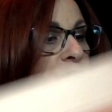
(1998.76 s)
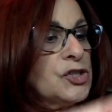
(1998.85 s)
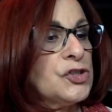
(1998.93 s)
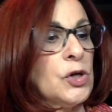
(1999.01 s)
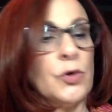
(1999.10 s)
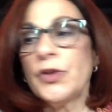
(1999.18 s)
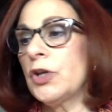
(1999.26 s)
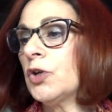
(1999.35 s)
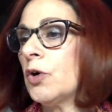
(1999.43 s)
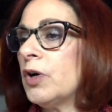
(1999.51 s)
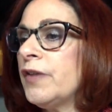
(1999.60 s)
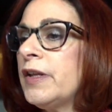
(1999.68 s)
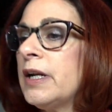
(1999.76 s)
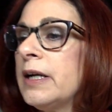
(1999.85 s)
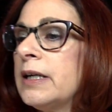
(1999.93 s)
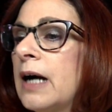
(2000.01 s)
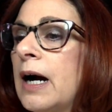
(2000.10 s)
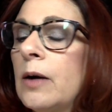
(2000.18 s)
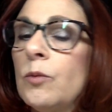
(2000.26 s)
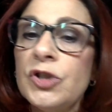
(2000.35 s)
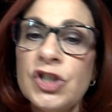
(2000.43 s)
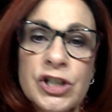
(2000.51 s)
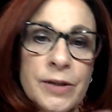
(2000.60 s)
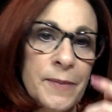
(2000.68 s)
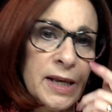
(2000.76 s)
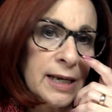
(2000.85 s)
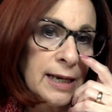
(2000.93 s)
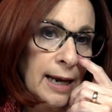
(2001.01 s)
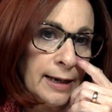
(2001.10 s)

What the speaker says: So the yarn that I got, which to me,